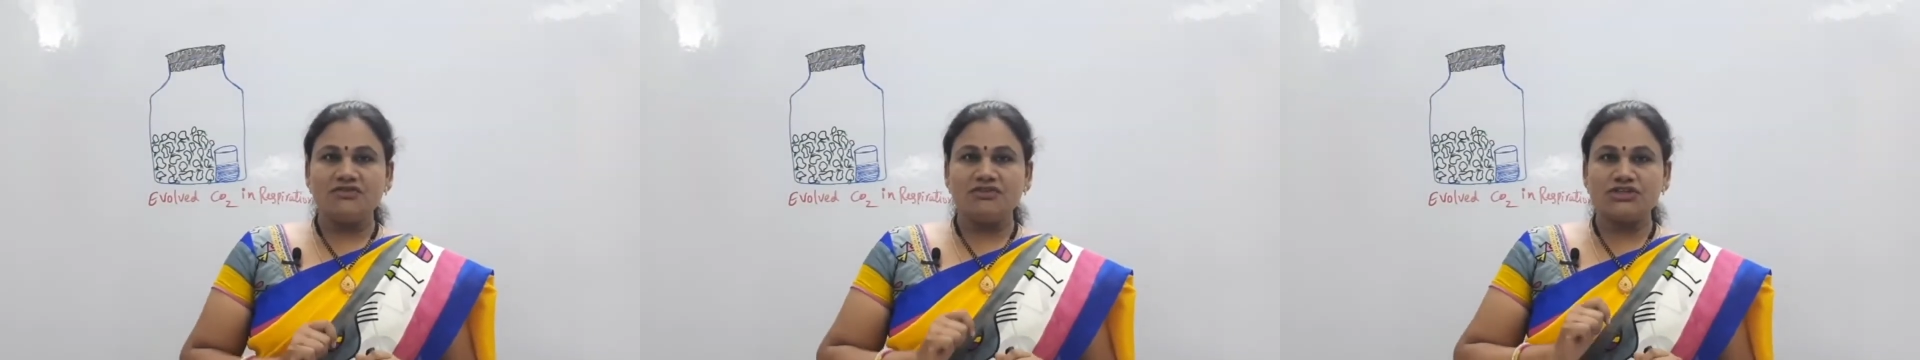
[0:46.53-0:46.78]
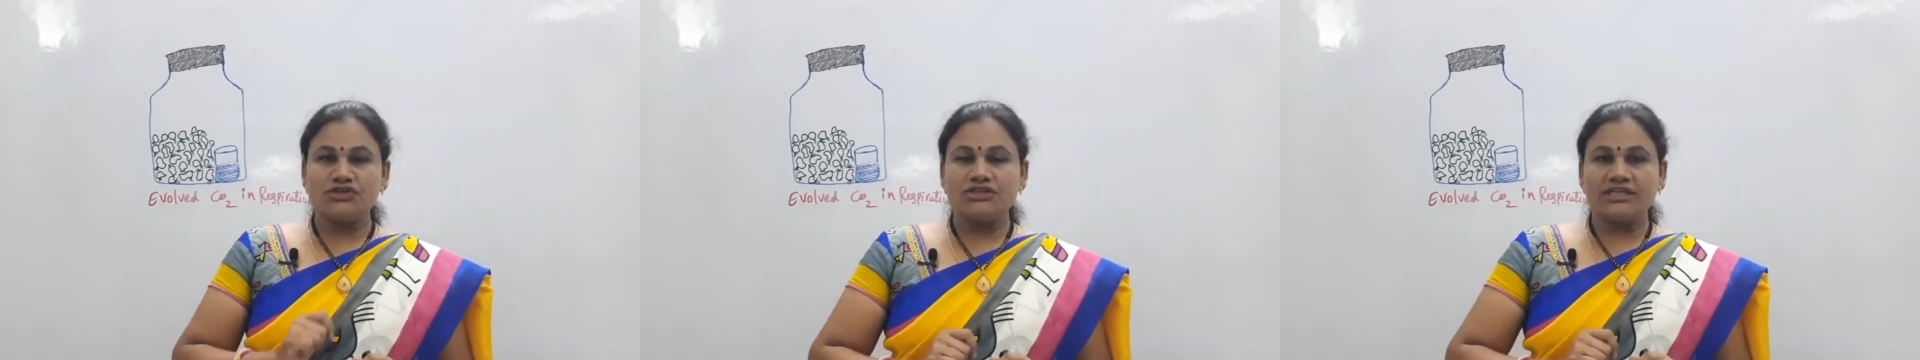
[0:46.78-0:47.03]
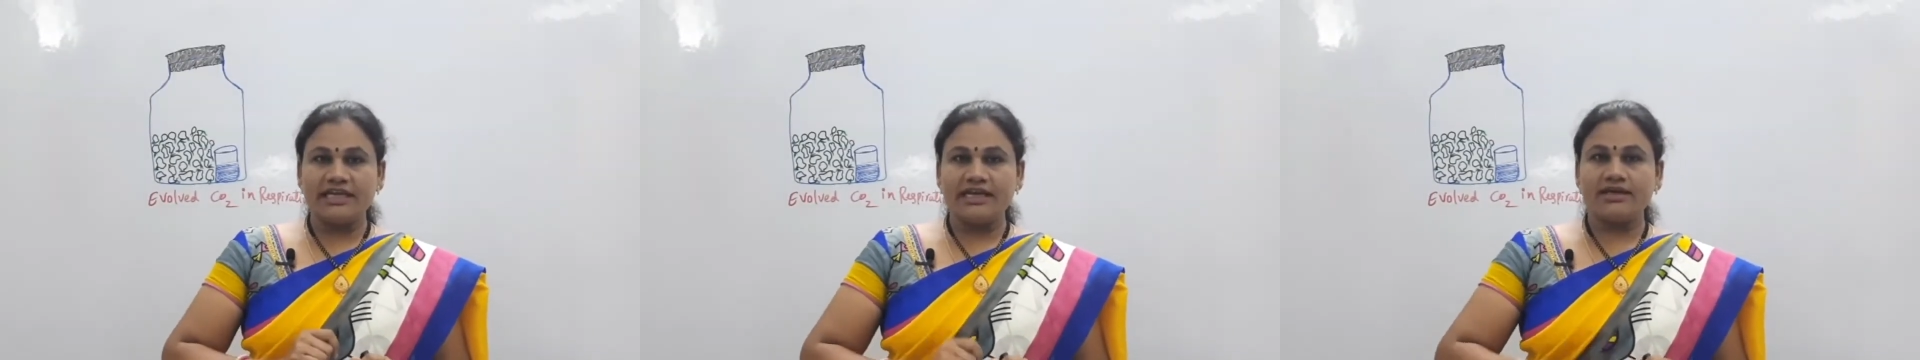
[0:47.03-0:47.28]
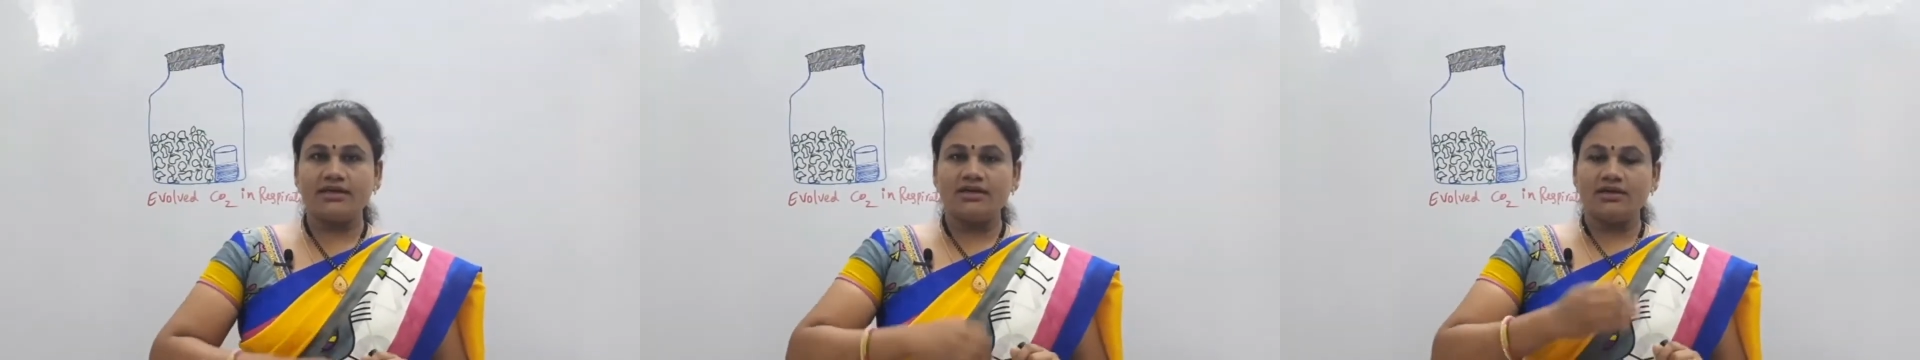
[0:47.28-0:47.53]
we should
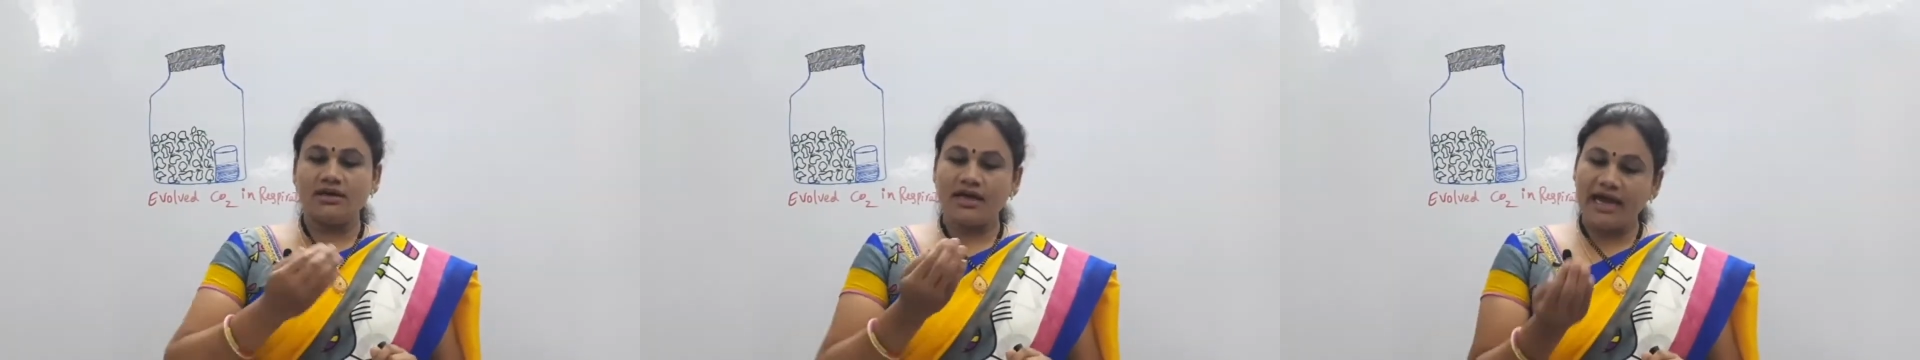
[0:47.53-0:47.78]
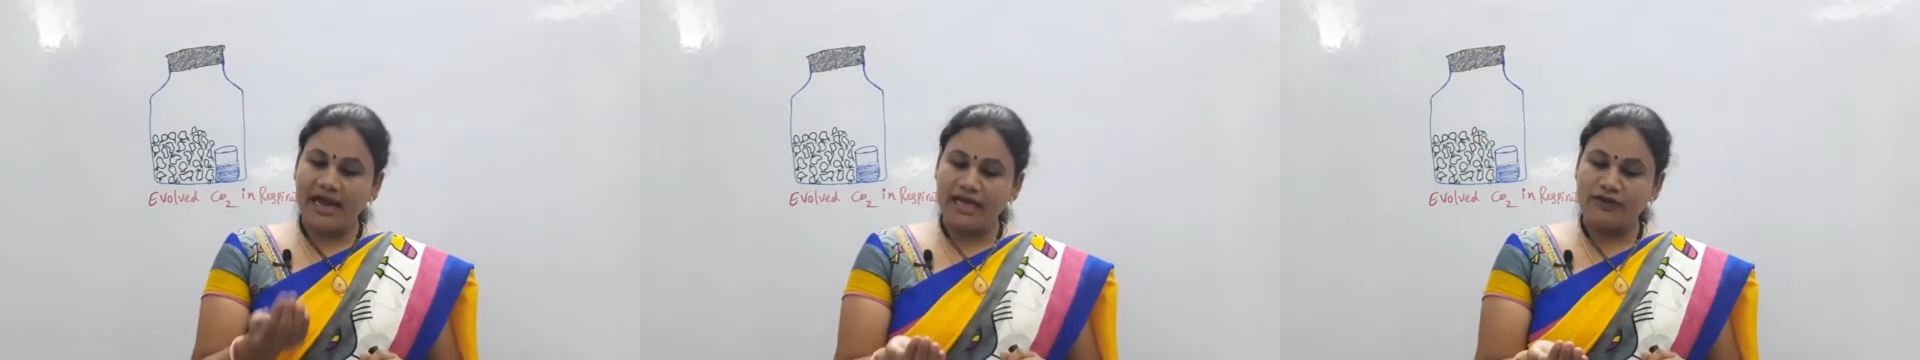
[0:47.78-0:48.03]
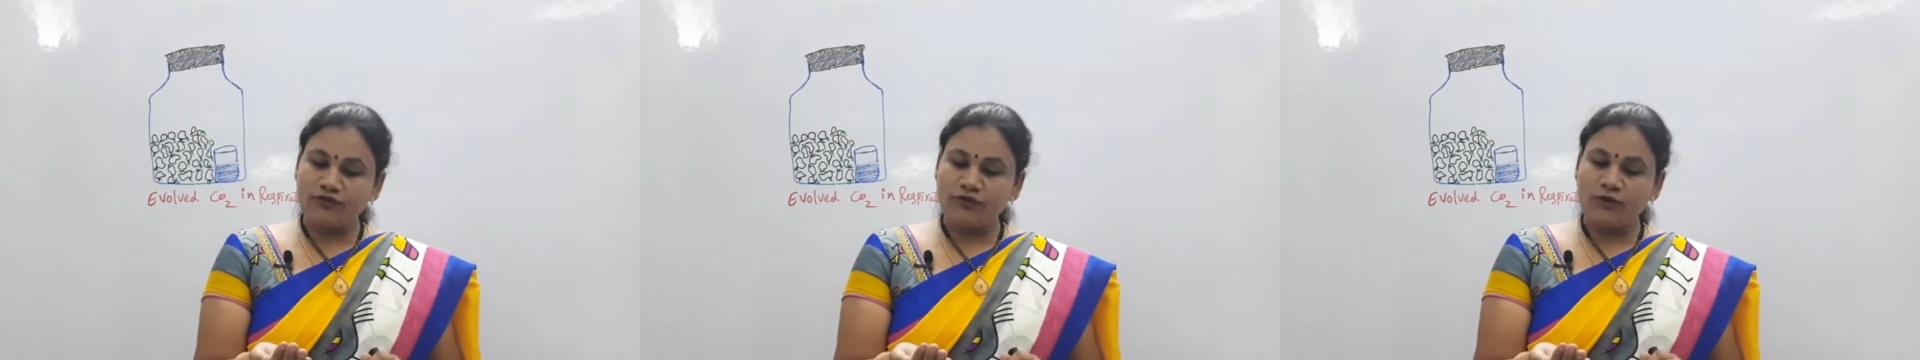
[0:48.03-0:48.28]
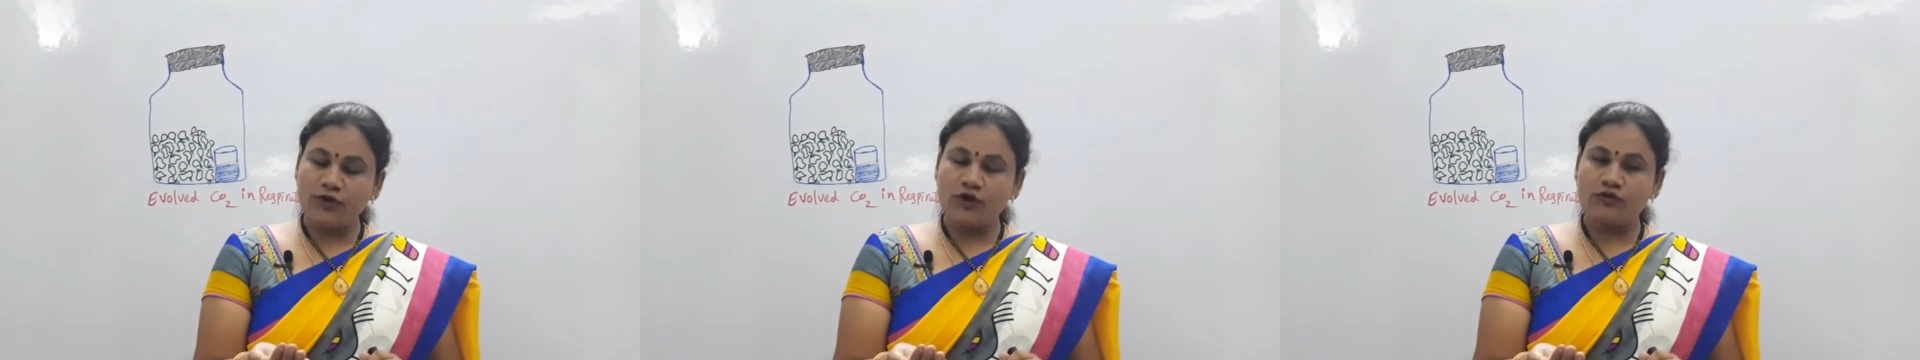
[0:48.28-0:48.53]
take a
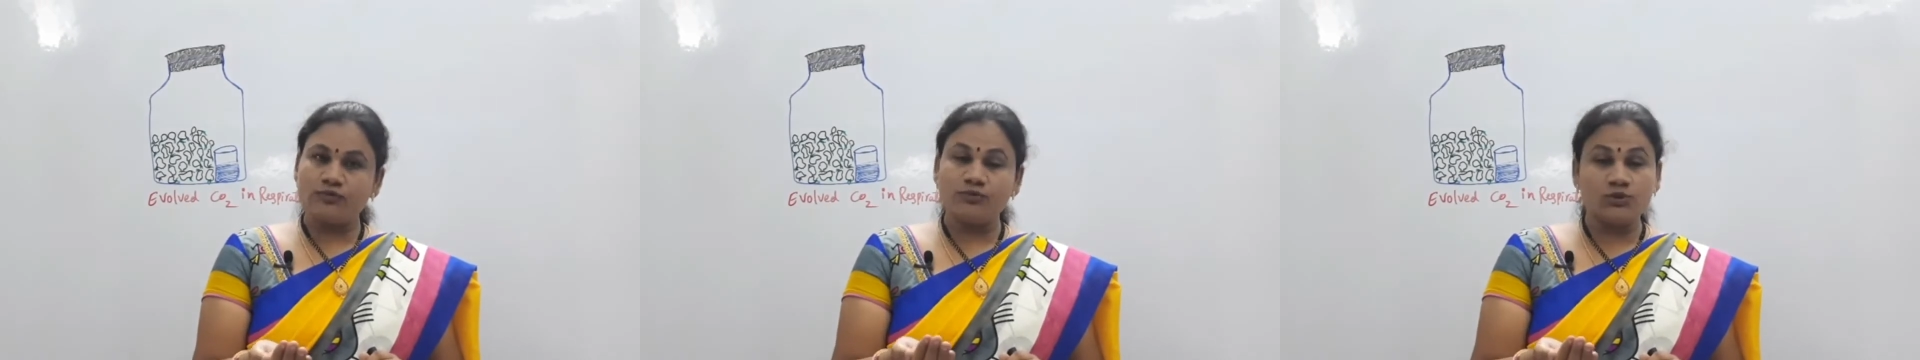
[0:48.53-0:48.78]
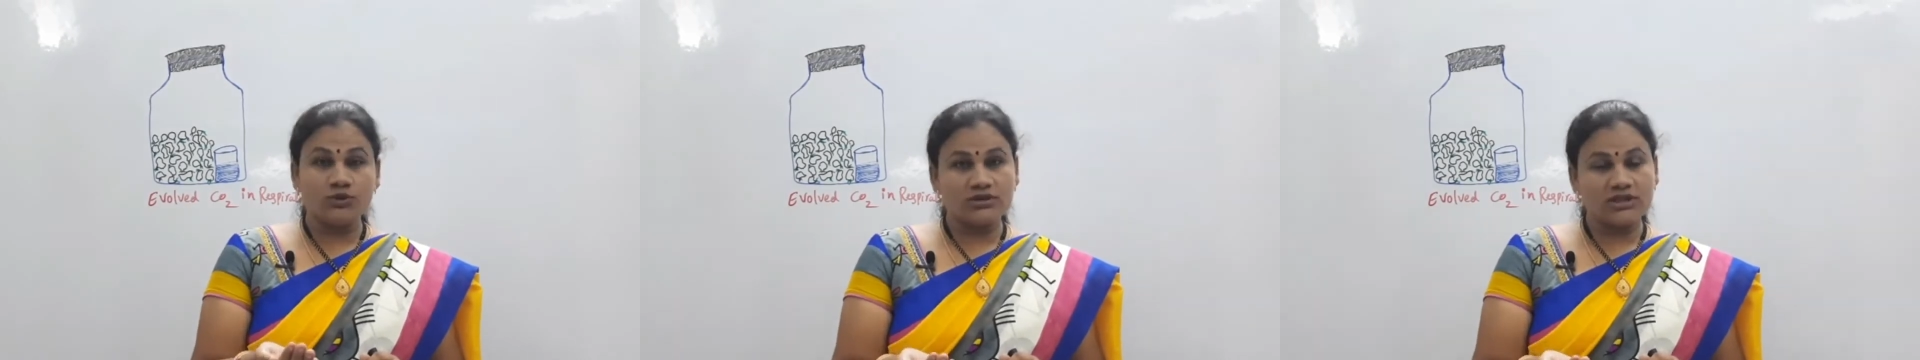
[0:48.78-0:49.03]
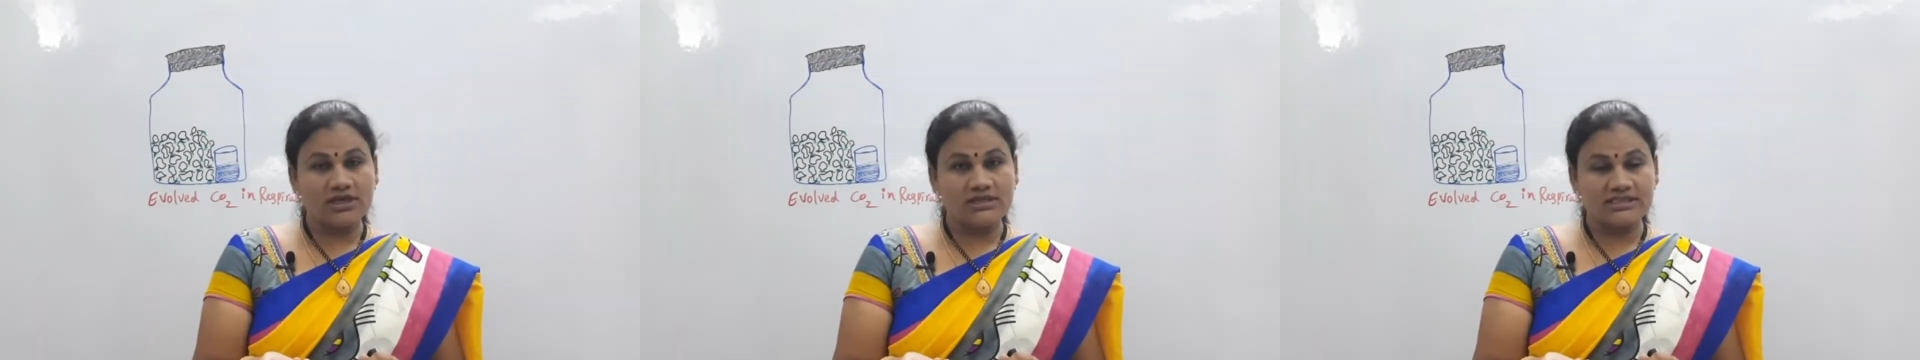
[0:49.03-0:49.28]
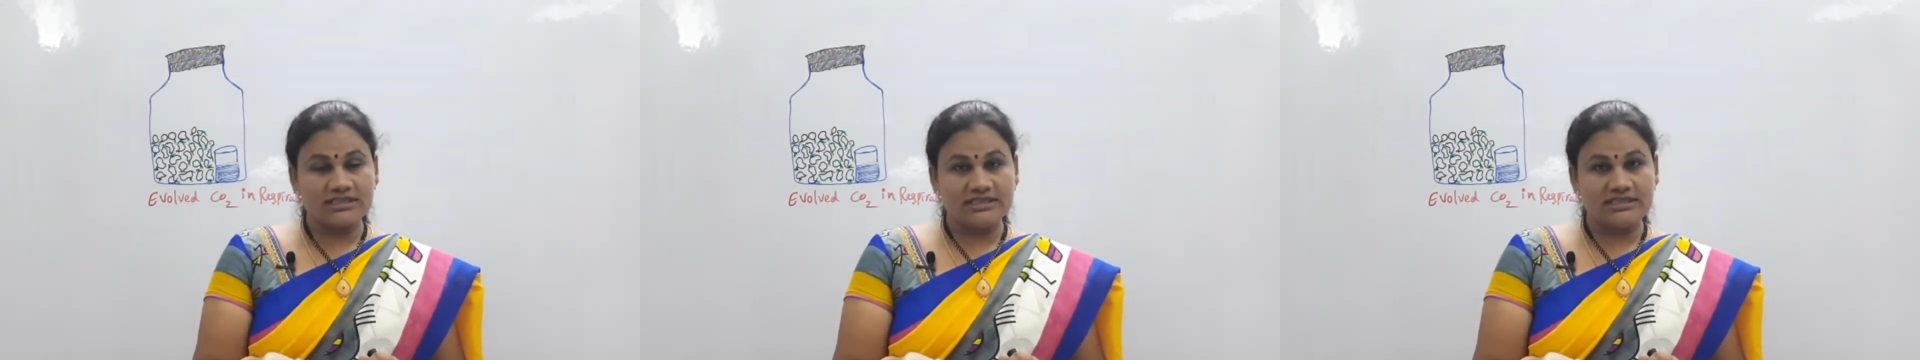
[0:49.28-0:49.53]
handful of moong dal
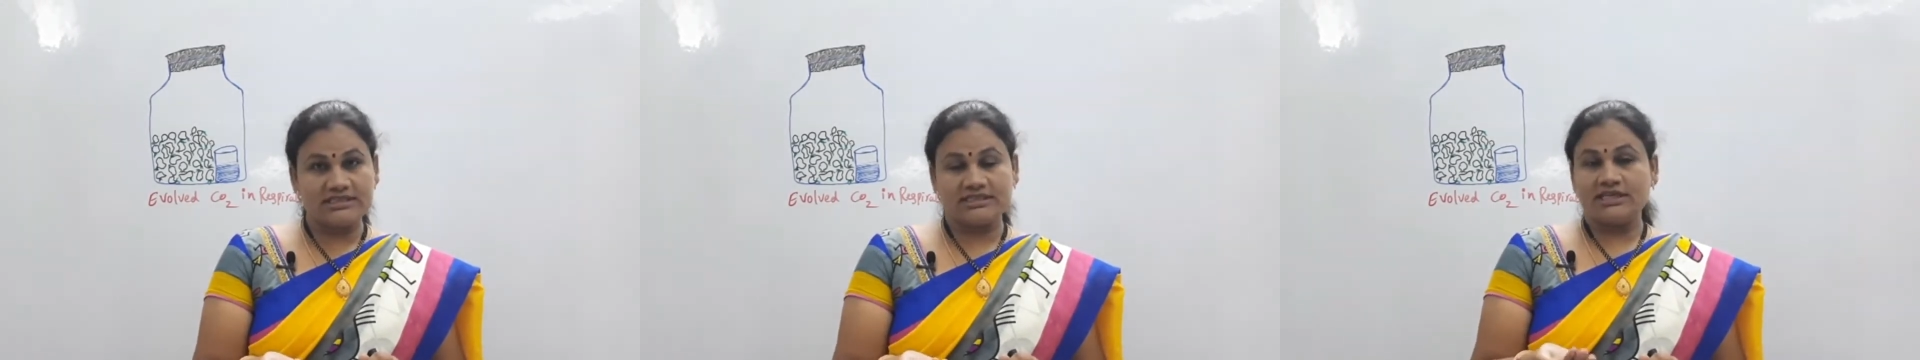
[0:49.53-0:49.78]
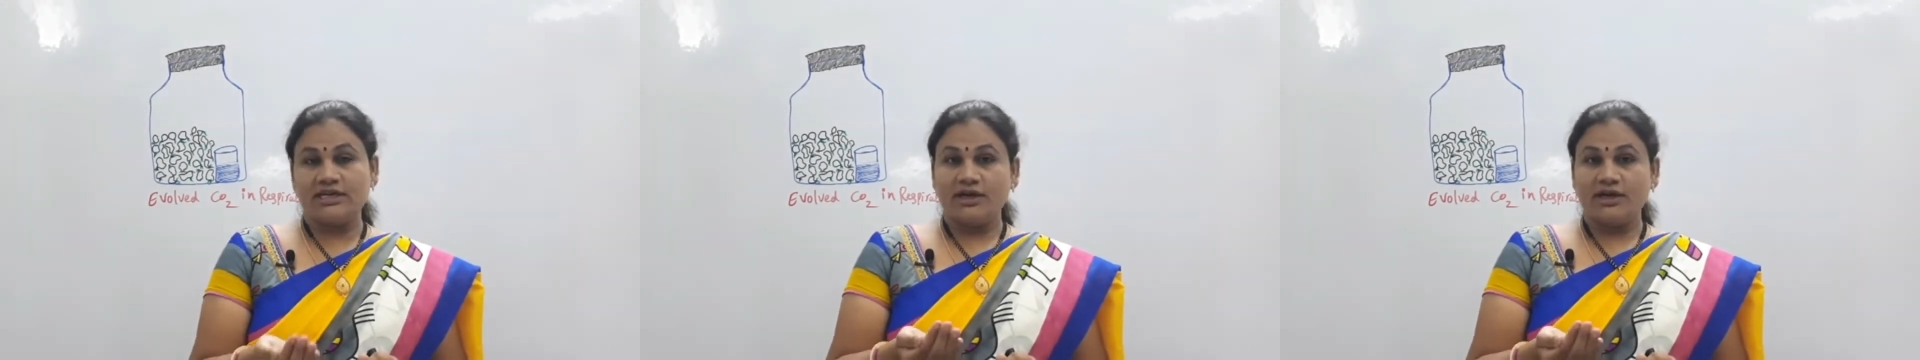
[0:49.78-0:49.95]
seeds